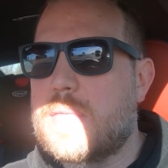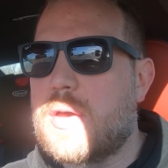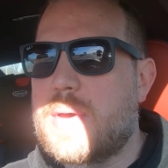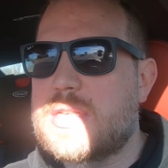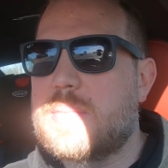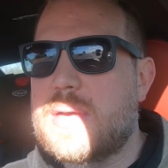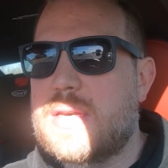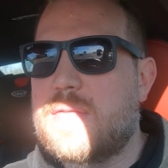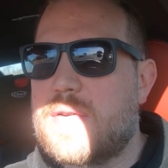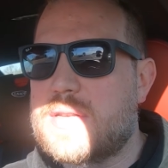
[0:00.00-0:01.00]
Makes a big
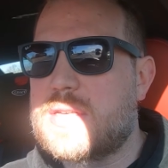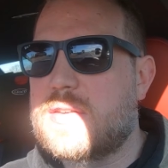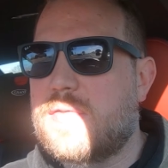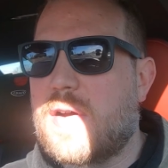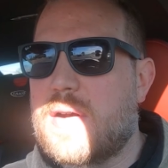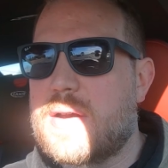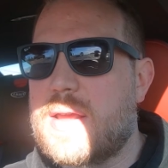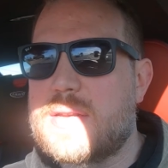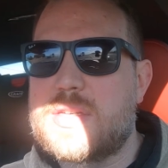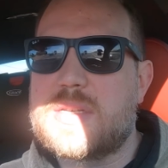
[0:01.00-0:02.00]
difference as far
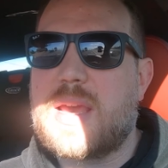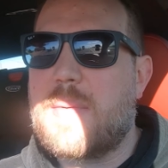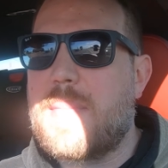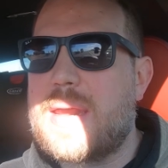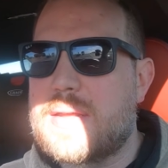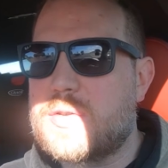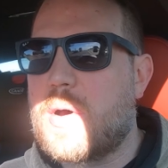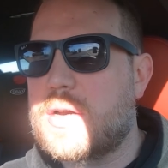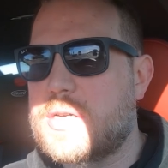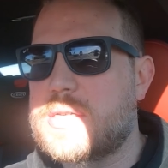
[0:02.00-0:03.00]
as just kind of maintenance
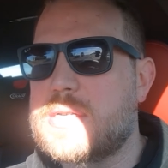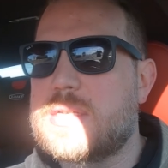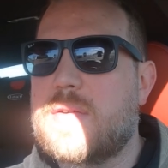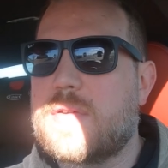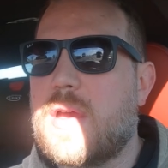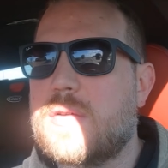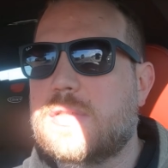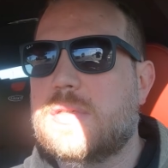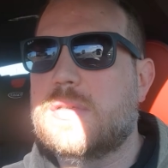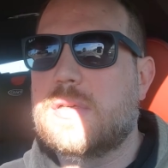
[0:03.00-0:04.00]
washes and stuff
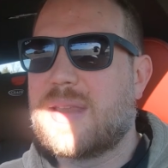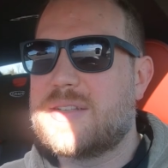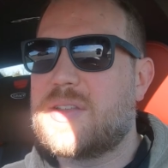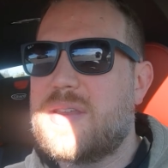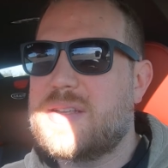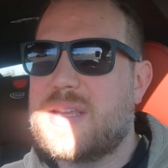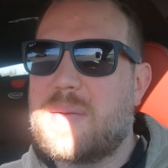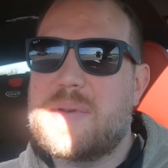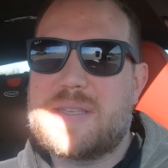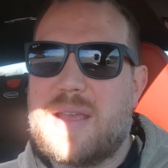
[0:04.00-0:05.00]
goes. So the next thing
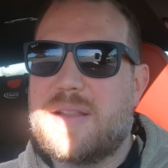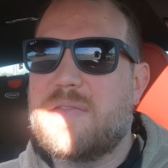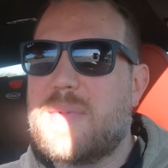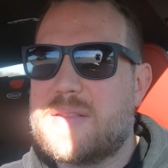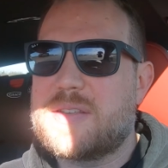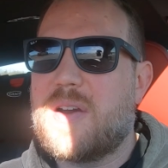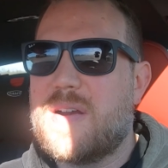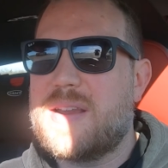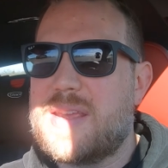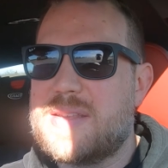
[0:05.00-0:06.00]
I'm going to say I love about this
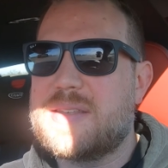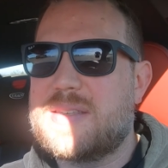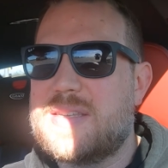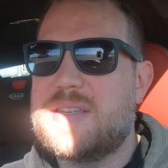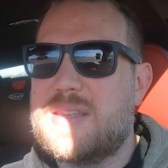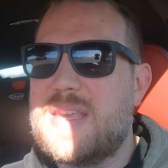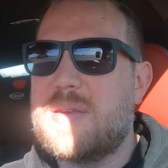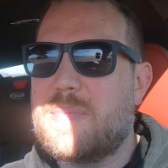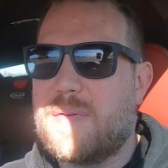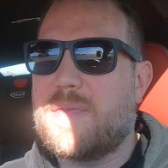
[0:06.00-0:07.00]
car is
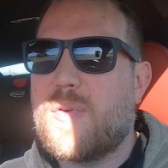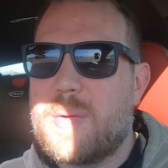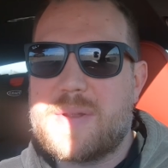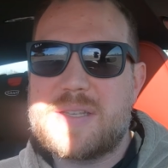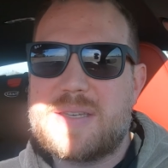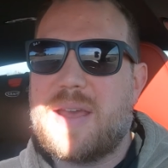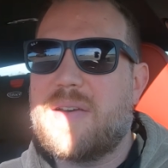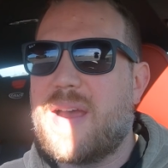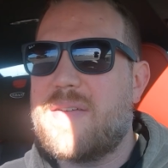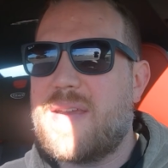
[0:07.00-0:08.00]
the performance.
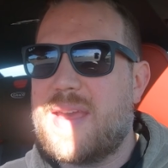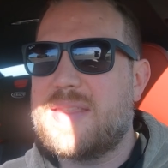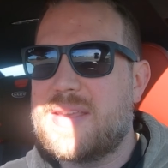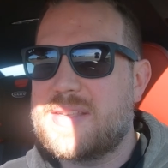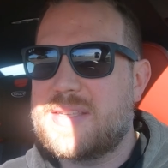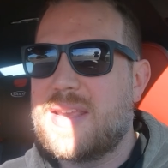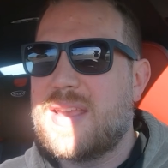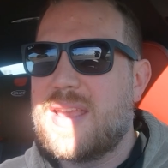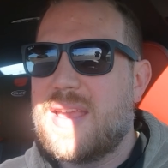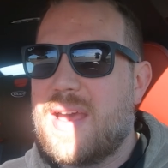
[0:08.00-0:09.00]
Now, I've had this
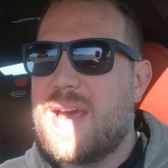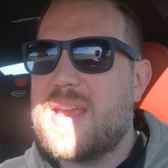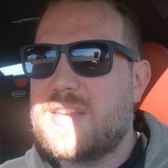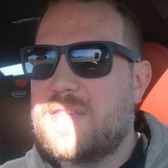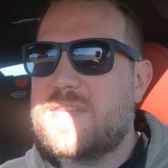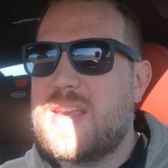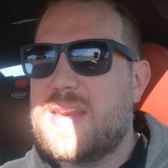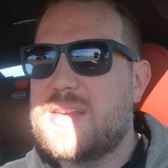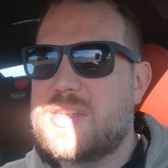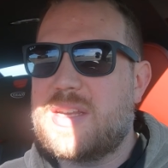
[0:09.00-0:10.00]
S58
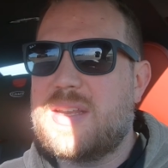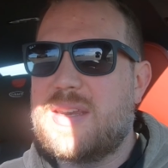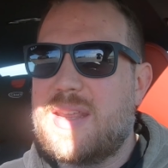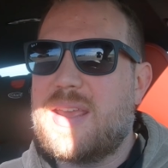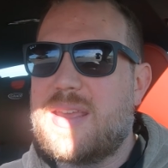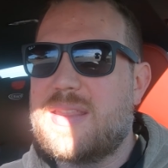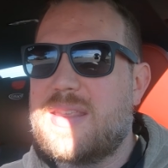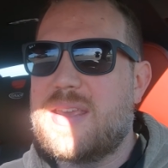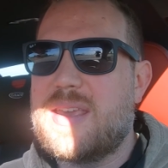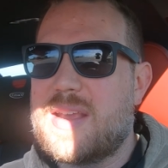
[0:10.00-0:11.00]
engine in
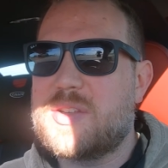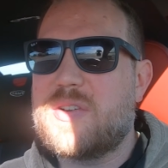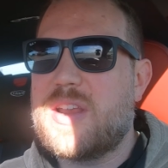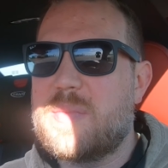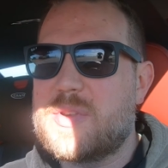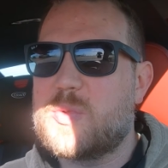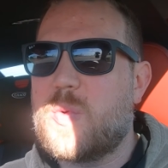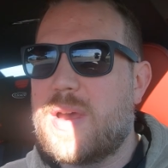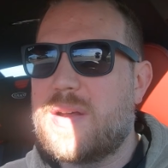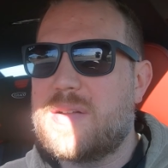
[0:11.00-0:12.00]
the X-Ram as
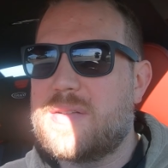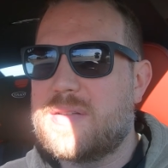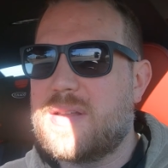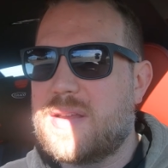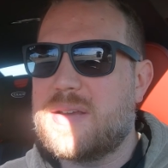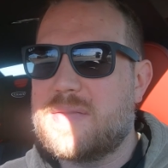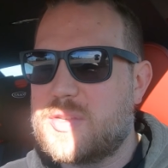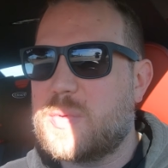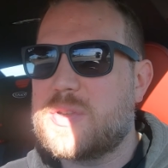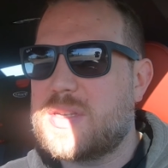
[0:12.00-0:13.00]
well
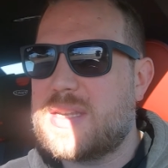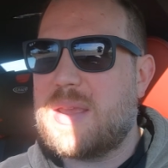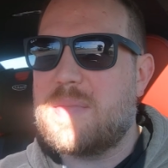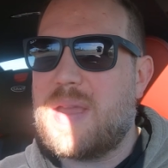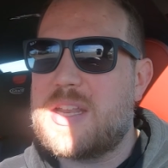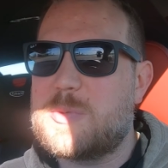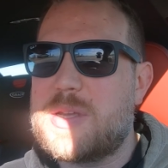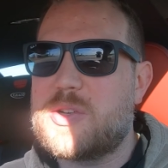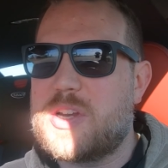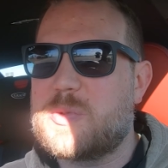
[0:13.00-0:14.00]
as the same
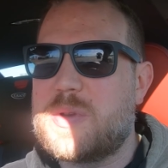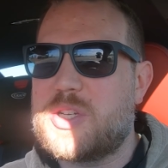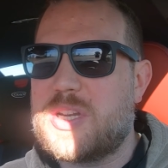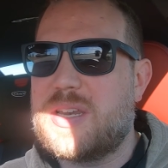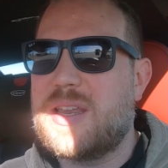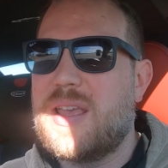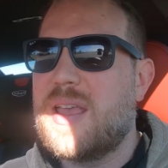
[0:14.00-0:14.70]
8-speed transmission,